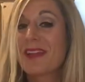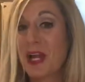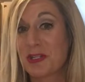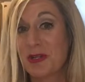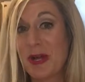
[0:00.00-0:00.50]
I
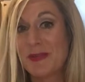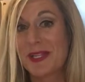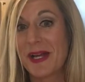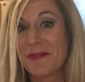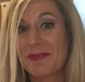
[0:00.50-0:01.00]
sure hope
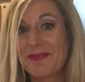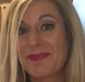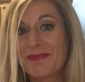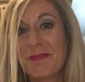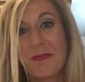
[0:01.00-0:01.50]
so.
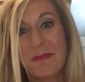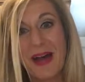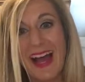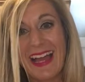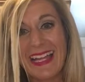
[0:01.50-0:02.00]

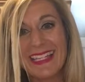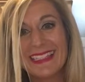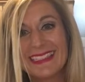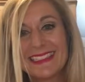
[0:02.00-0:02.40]
Bye.